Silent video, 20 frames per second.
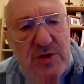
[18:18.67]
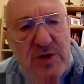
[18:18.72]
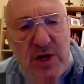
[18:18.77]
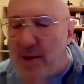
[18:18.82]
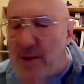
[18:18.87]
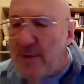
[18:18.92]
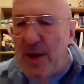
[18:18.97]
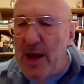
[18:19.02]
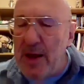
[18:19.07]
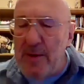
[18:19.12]

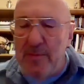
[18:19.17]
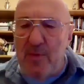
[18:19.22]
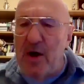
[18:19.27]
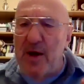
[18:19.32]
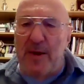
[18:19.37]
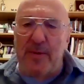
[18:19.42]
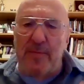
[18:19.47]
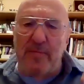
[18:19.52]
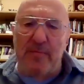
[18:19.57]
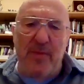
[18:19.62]
and
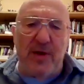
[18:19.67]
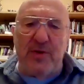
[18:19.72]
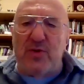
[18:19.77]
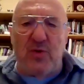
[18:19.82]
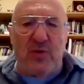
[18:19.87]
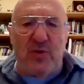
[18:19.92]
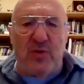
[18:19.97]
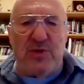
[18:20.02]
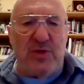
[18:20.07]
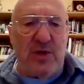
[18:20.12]
my
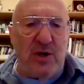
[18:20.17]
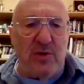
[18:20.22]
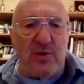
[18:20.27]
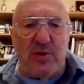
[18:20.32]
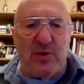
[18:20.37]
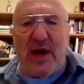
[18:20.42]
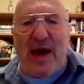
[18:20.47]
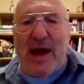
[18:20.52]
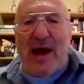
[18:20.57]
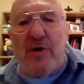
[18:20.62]
mentors here,
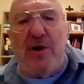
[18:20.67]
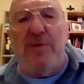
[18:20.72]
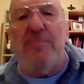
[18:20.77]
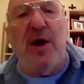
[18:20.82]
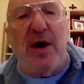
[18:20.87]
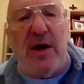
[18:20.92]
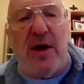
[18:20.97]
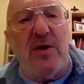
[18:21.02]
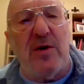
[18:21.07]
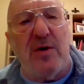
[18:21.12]
Gary
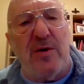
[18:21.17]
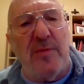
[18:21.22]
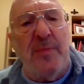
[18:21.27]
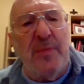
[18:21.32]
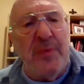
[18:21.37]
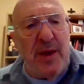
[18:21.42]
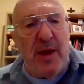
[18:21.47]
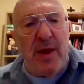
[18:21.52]
Becker,